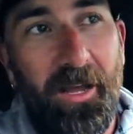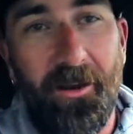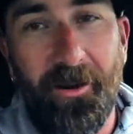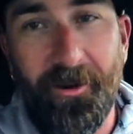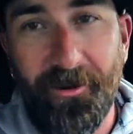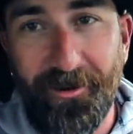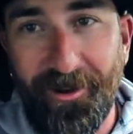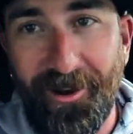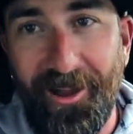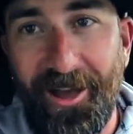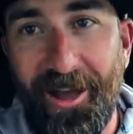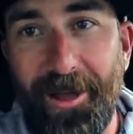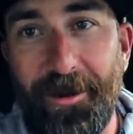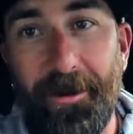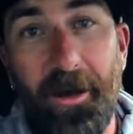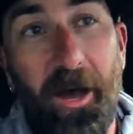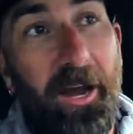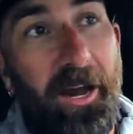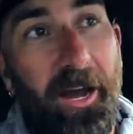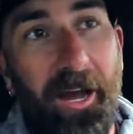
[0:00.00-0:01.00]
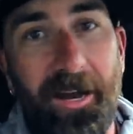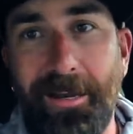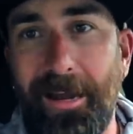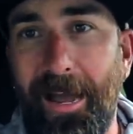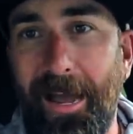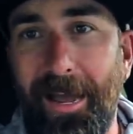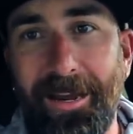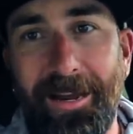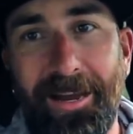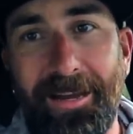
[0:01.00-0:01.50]
I learned a lot. I got
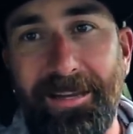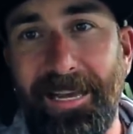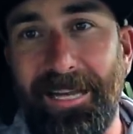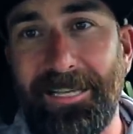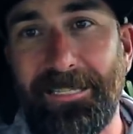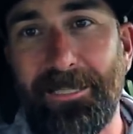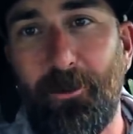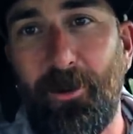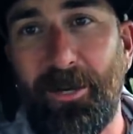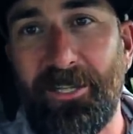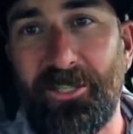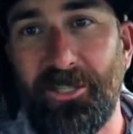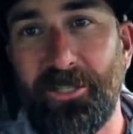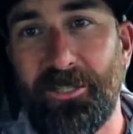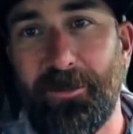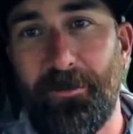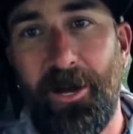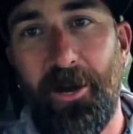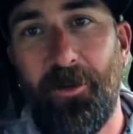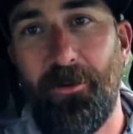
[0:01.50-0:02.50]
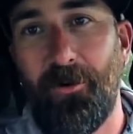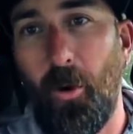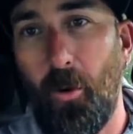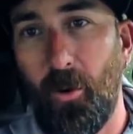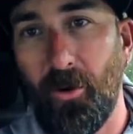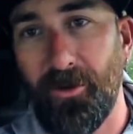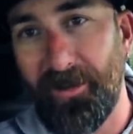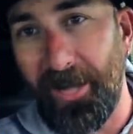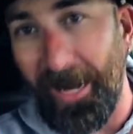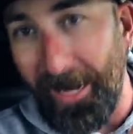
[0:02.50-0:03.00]
to ask questions about
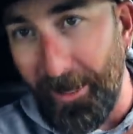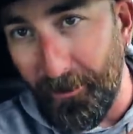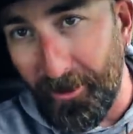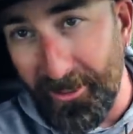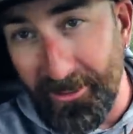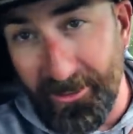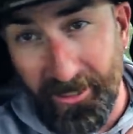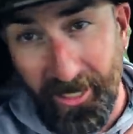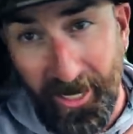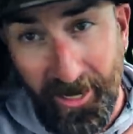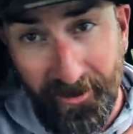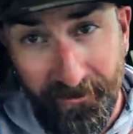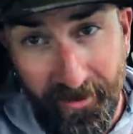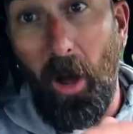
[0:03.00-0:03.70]
old Daiwa stuff,